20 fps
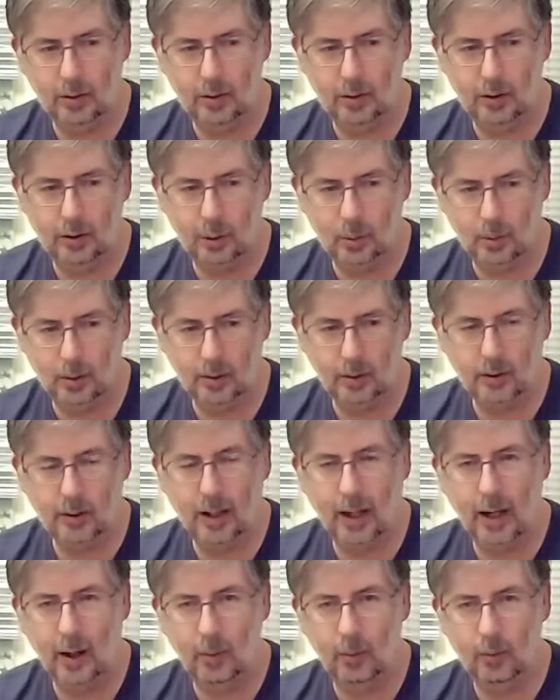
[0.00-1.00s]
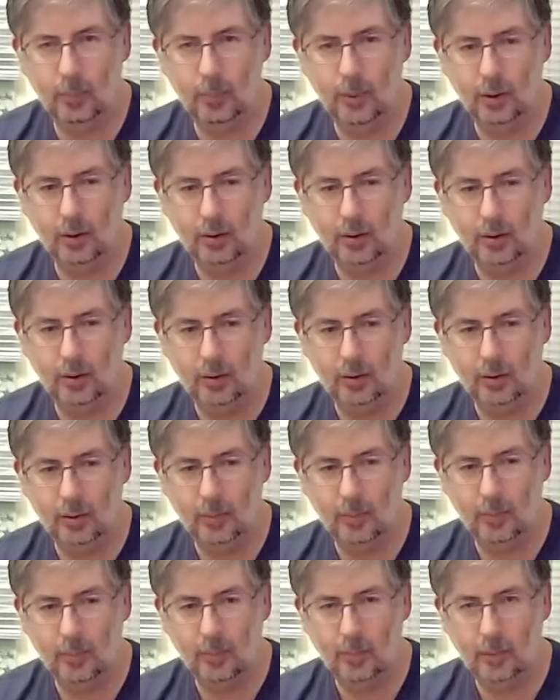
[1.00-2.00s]
two other cow's milks
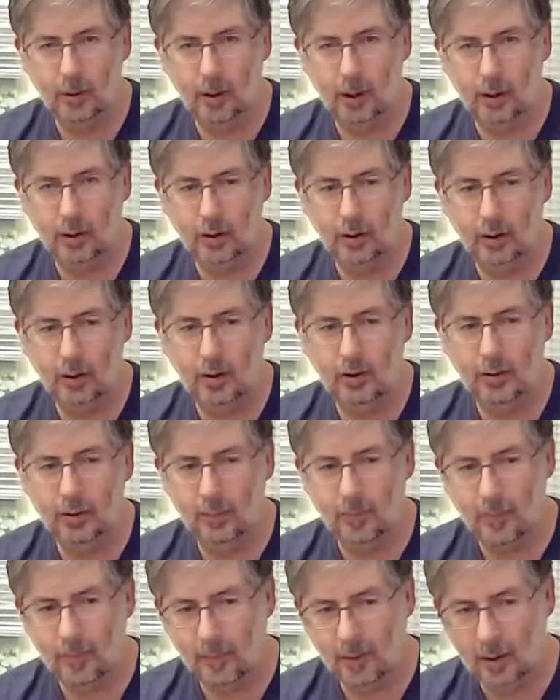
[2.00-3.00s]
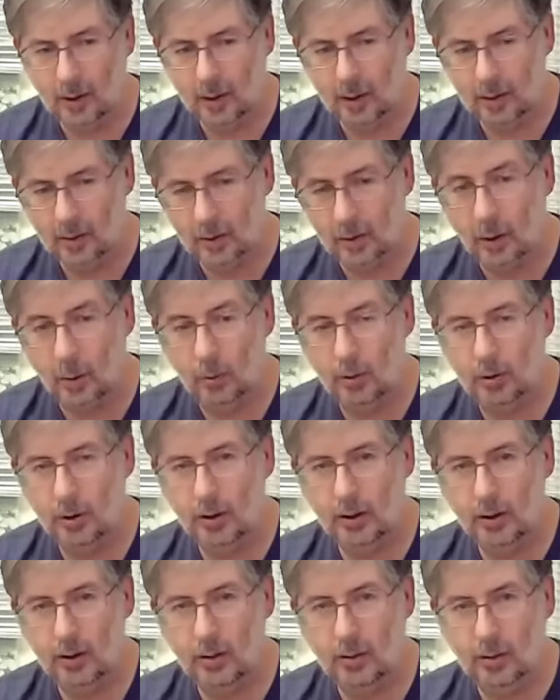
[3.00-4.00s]
cheese, the goat
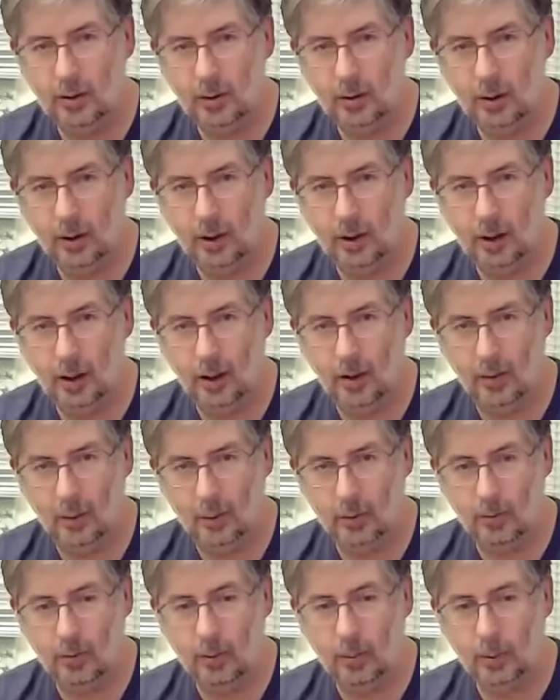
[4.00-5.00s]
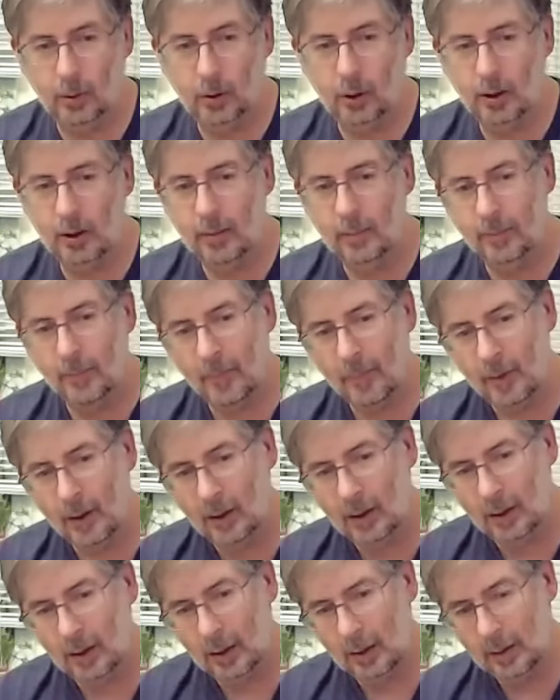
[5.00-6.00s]
cheese, those three were good.
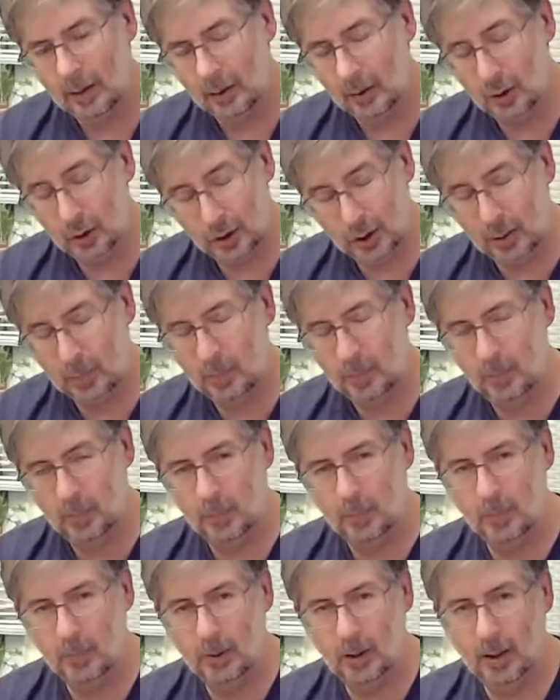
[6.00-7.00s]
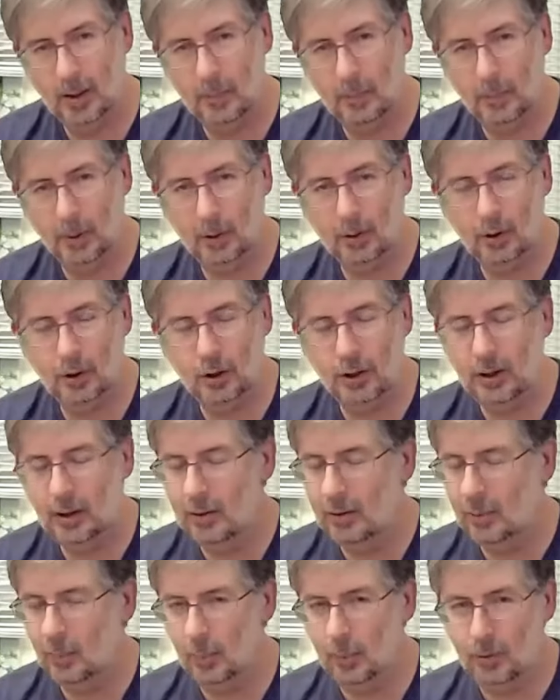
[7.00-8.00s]
The sheep milk
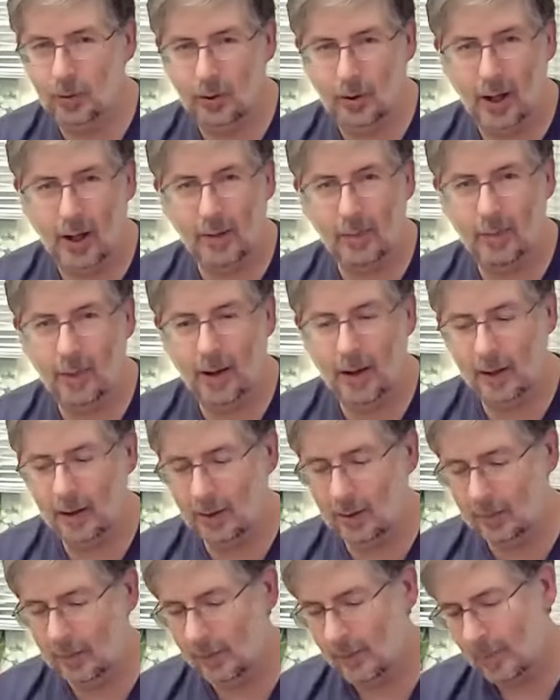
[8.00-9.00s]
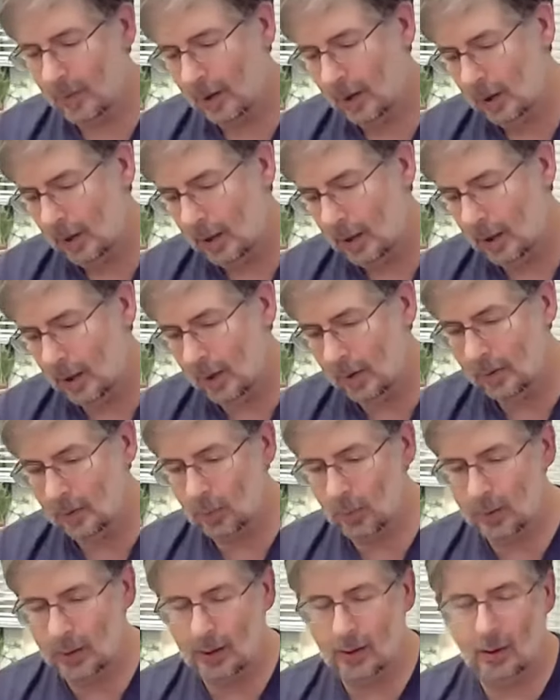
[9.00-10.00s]
cheese was not a fan of. This
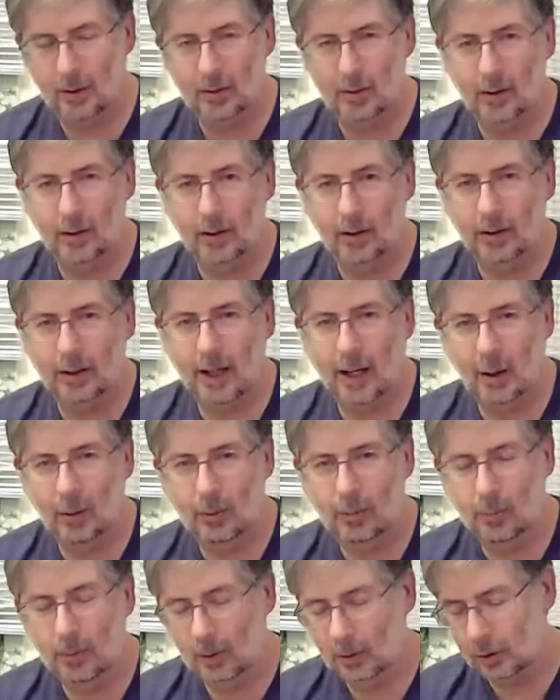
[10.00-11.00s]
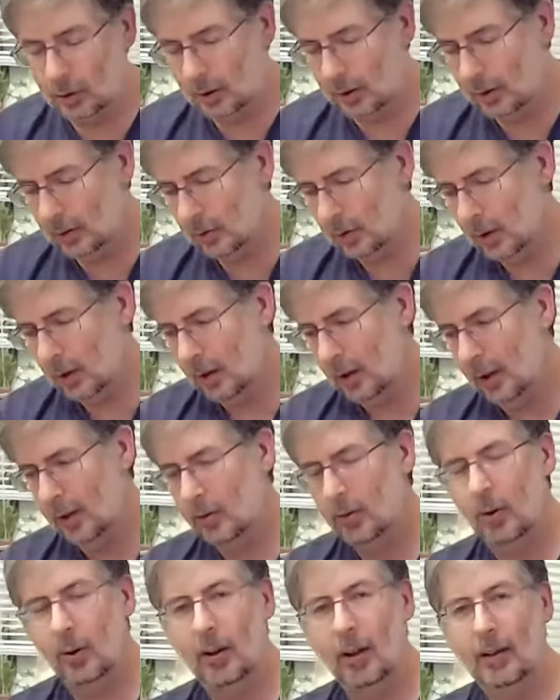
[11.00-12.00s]
one here is another cow's milk cheese.
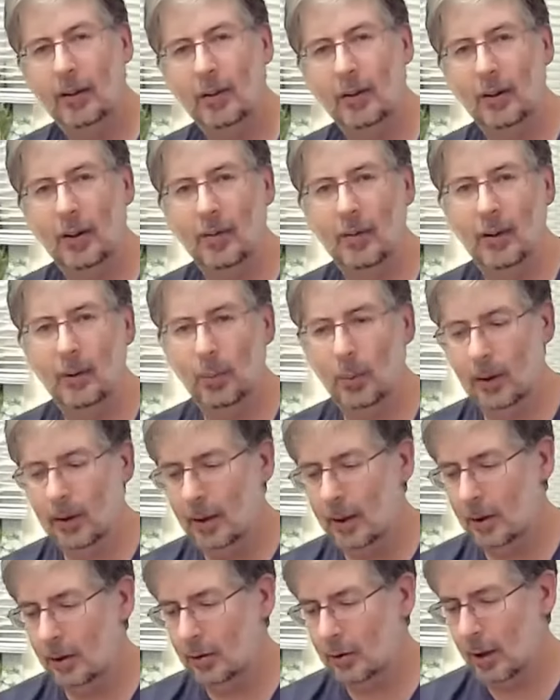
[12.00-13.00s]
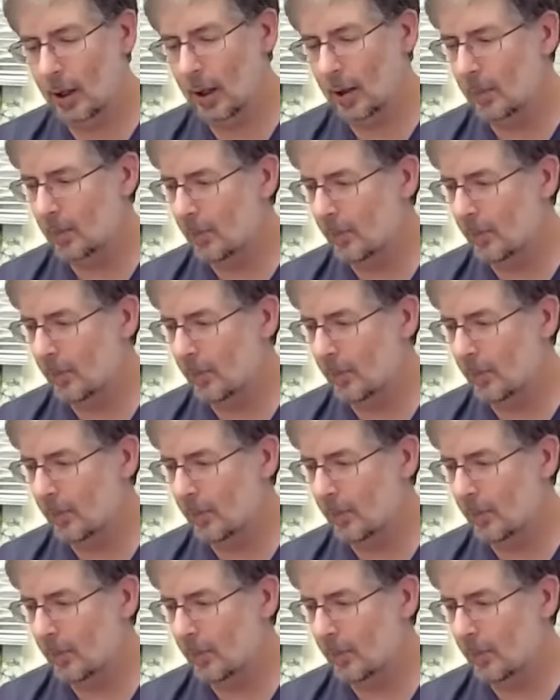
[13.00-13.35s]
So let's give this one here a try.